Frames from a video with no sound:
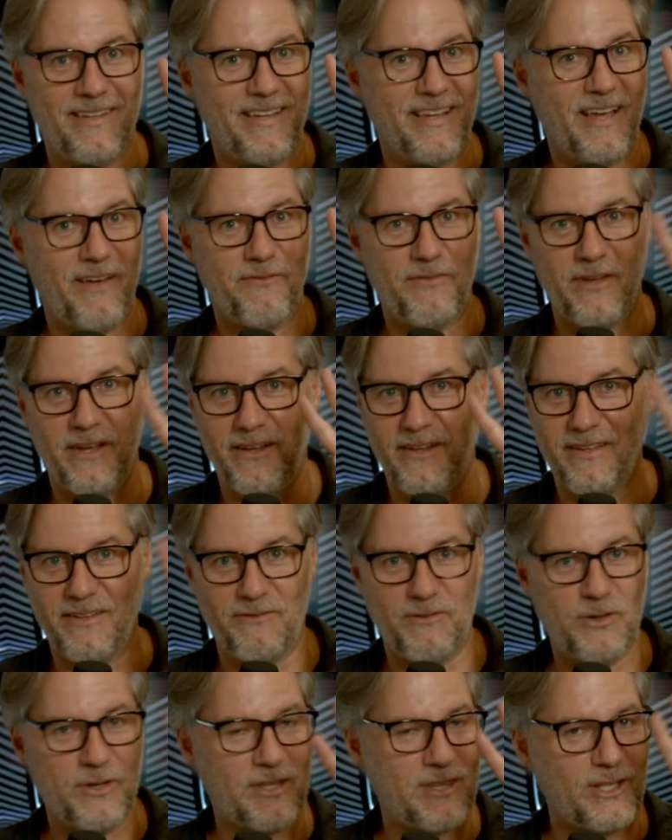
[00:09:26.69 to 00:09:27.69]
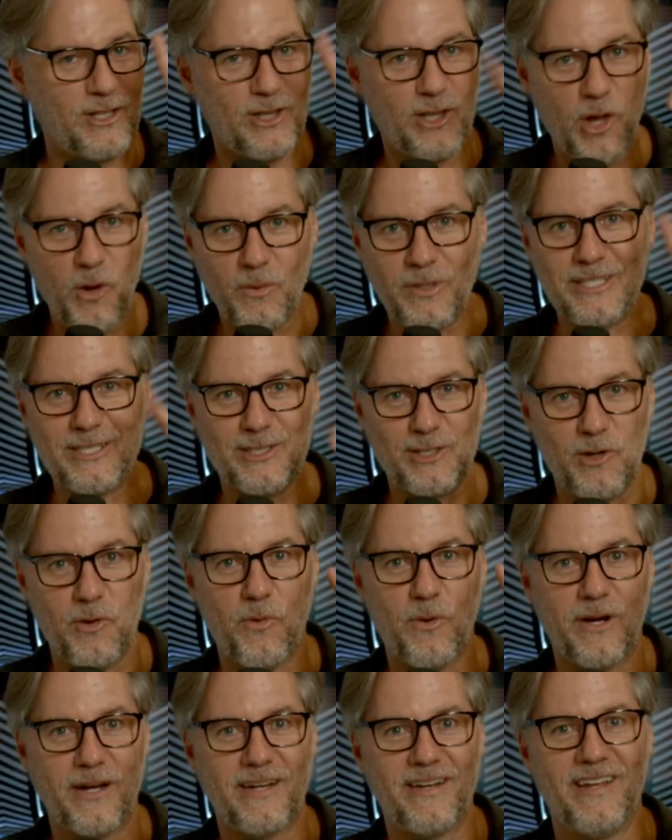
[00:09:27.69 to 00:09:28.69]
if you get the lowest
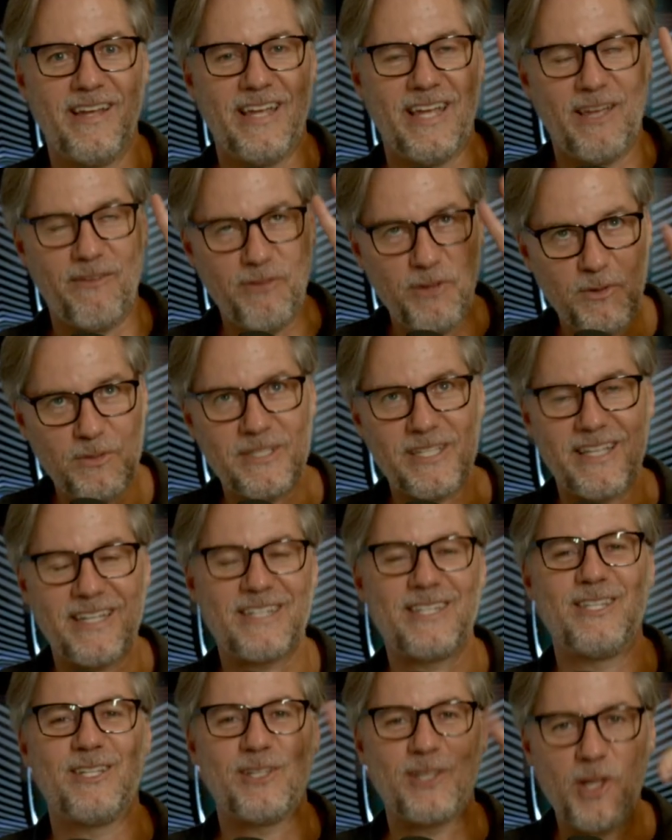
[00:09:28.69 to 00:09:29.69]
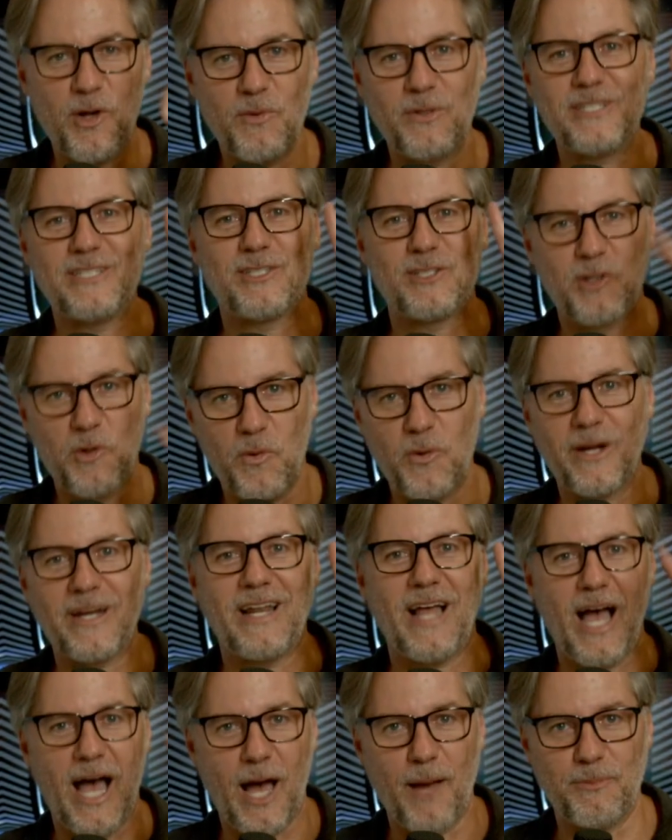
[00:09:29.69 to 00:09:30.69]
scoring, if you select the lowest
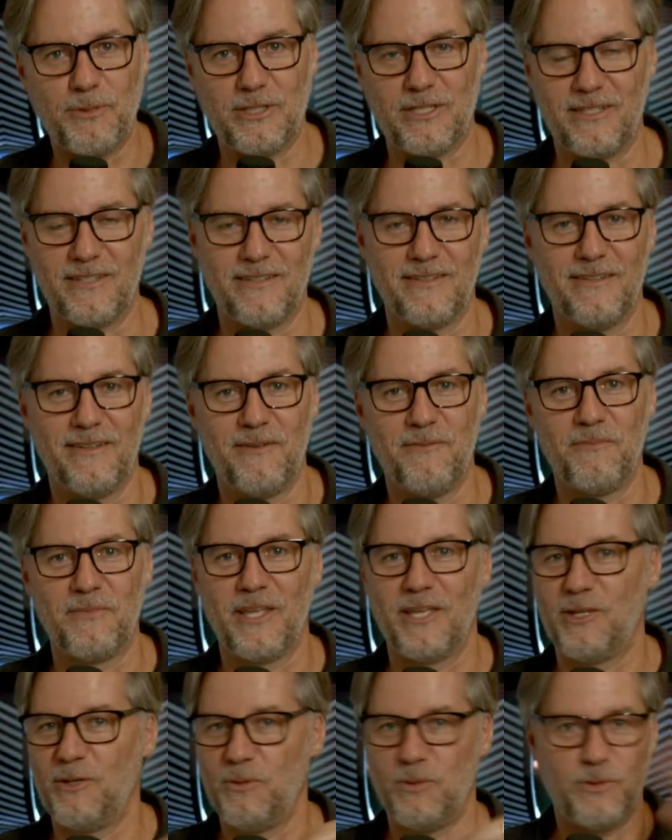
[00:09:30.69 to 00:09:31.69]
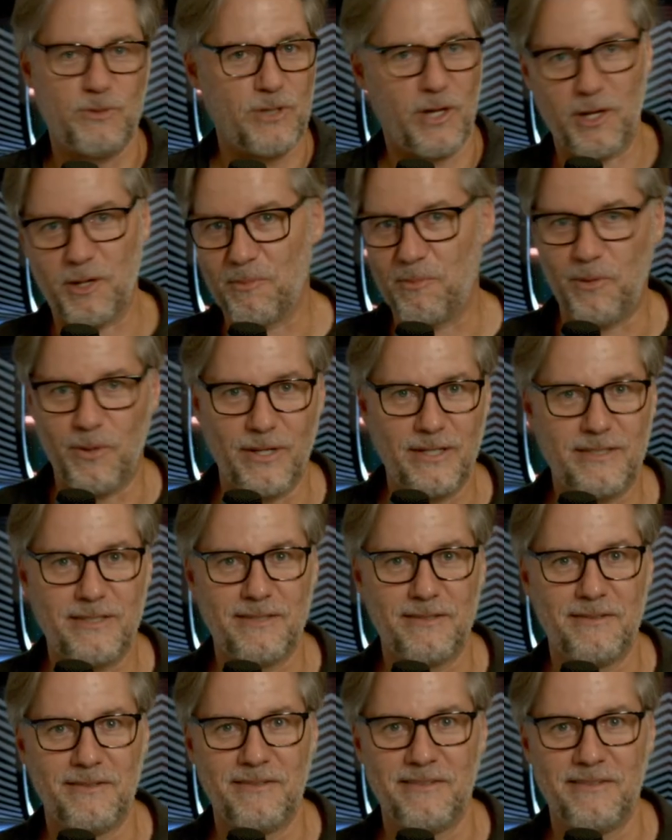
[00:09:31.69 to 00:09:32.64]
scoring option, you lose all your points.